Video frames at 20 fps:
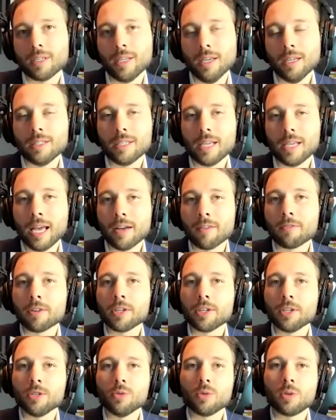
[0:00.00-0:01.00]
It's every
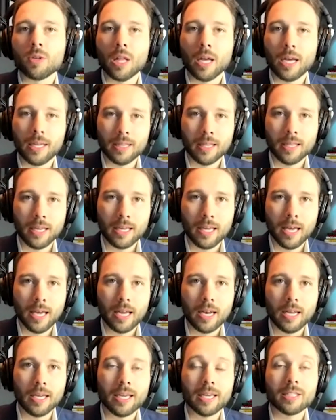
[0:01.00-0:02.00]
new client they
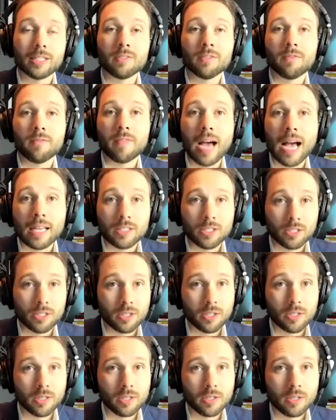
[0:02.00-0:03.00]
get, it gets
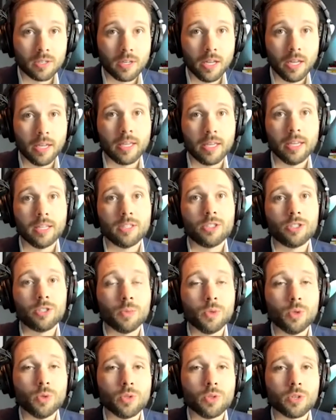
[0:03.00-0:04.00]
faster, it gets
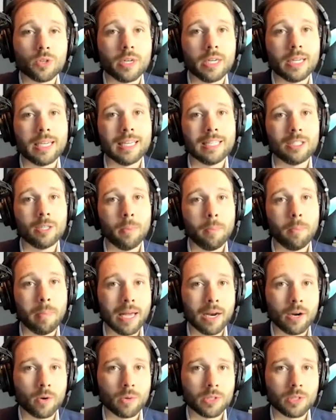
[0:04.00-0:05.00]
smoother, it gets a
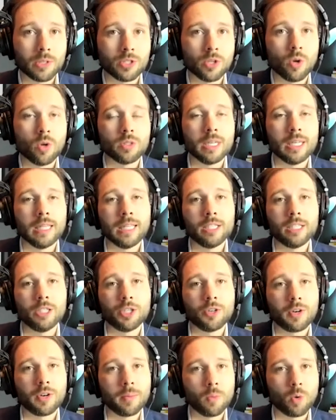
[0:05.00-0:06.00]
better result, and they
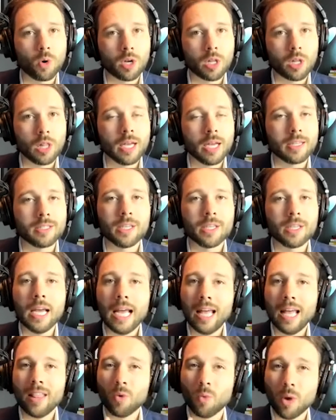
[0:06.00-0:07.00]
generate more clients.
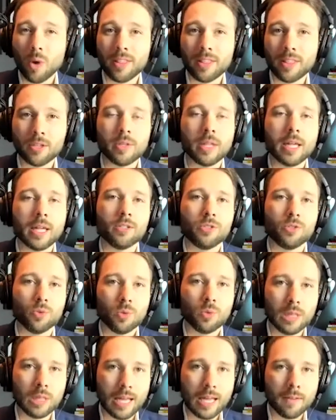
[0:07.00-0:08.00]
And the way they do that is
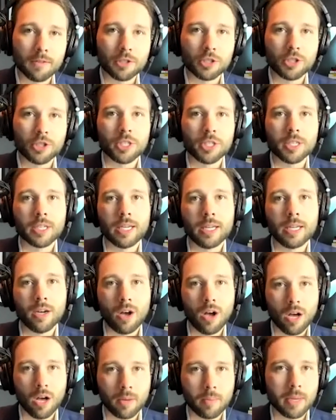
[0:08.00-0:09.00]
through leveraging and
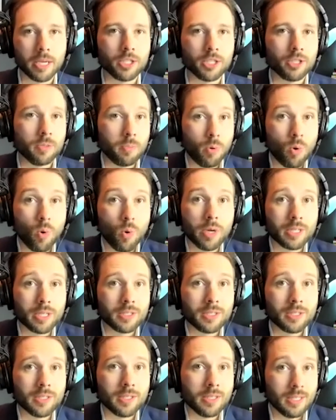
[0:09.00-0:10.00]
automation
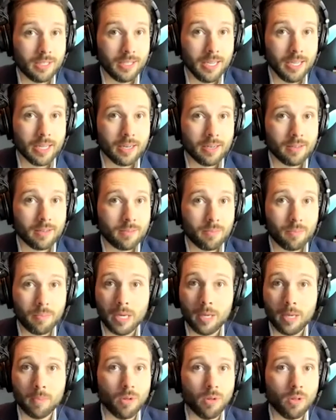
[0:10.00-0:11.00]
points. That's it.
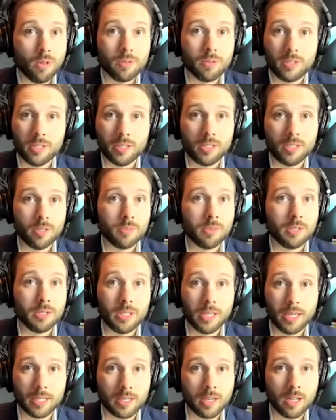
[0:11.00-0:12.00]
People, systems, and
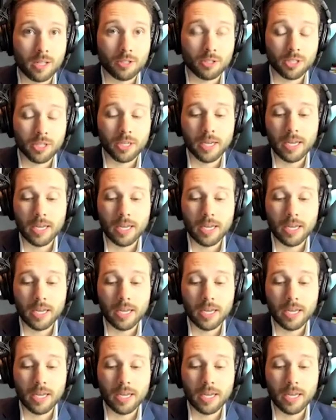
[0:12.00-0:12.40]
technology.